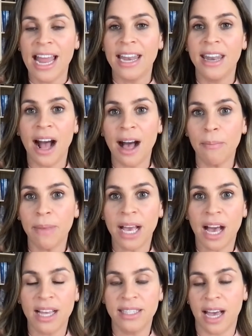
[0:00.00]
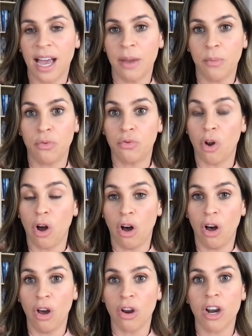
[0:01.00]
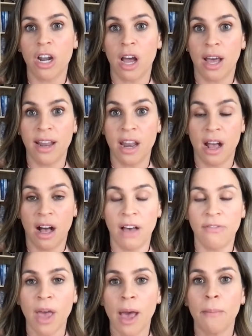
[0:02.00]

not because I'm wrong or not enough,